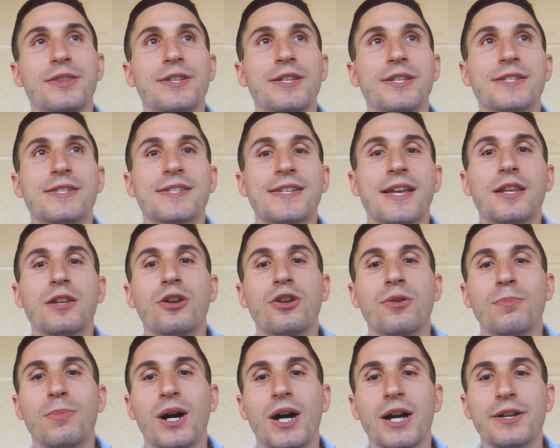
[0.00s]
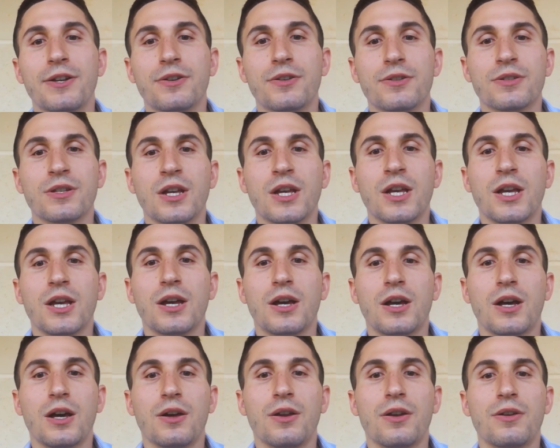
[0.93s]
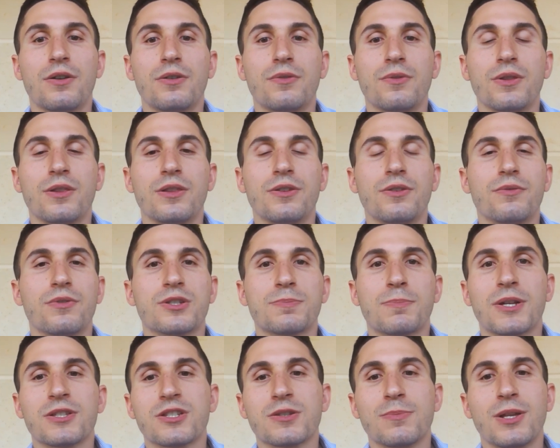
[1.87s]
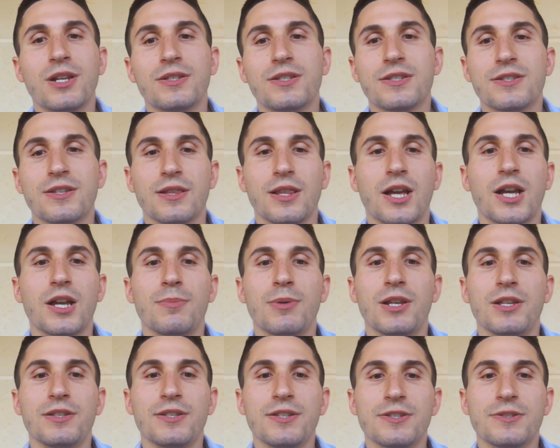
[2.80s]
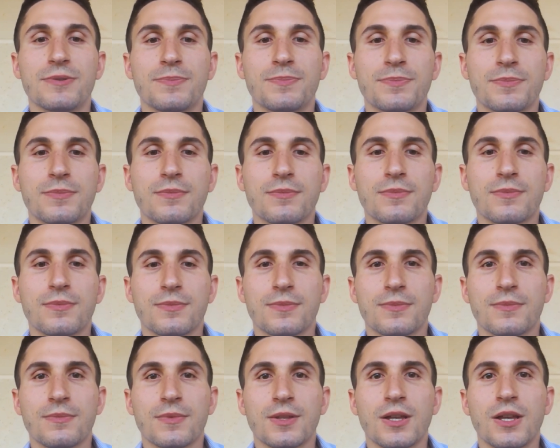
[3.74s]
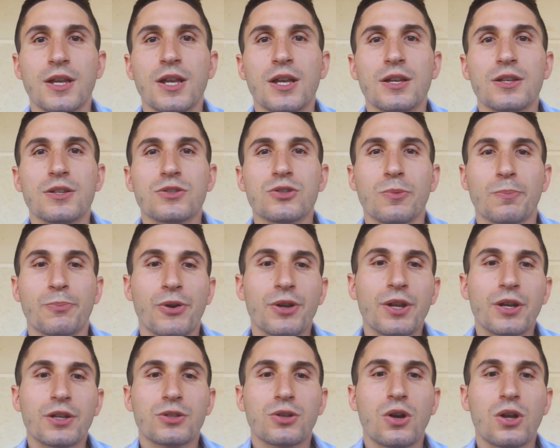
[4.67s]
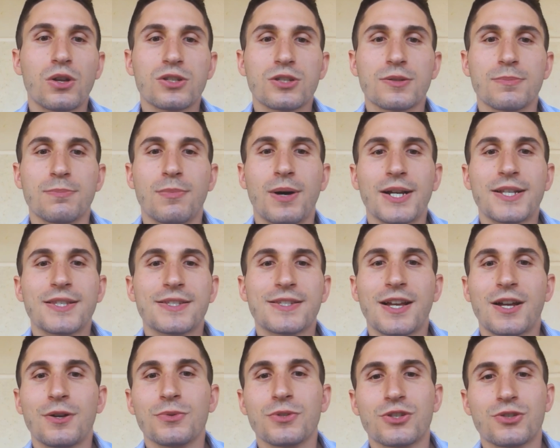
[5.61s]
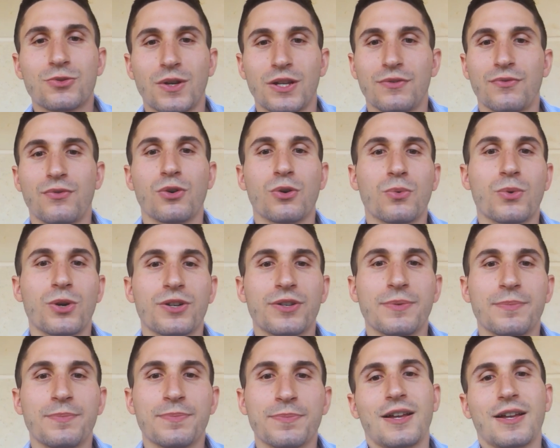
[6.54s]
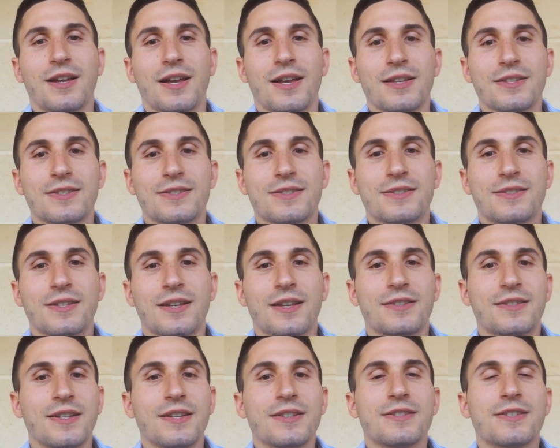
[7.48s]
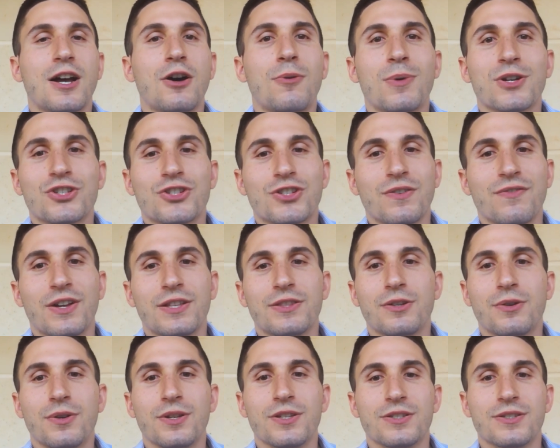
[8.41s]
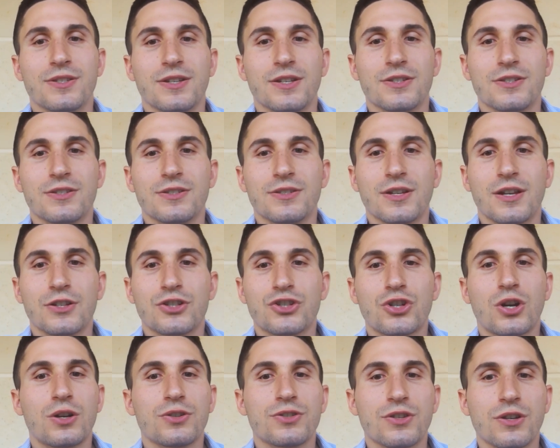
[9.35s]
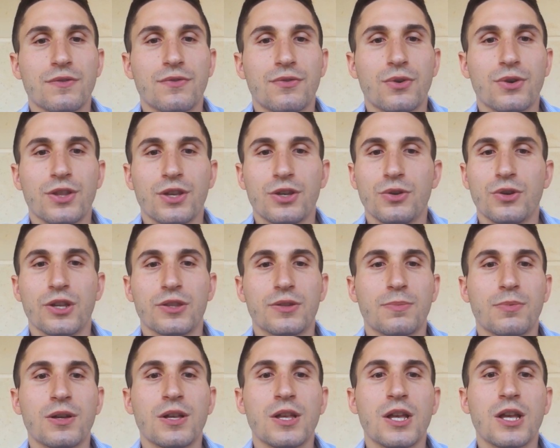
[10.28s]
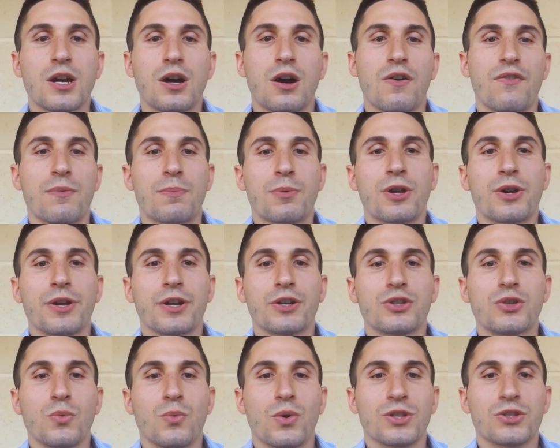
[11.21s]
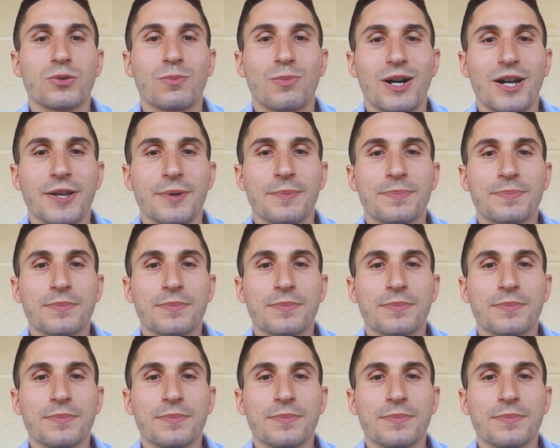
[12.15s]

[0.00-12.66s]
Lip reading: the seller, buyer responsibilities and liabilities. So product cost might sound straightforward, as it is how much the vendor is charging for the unit of a product you want to buy.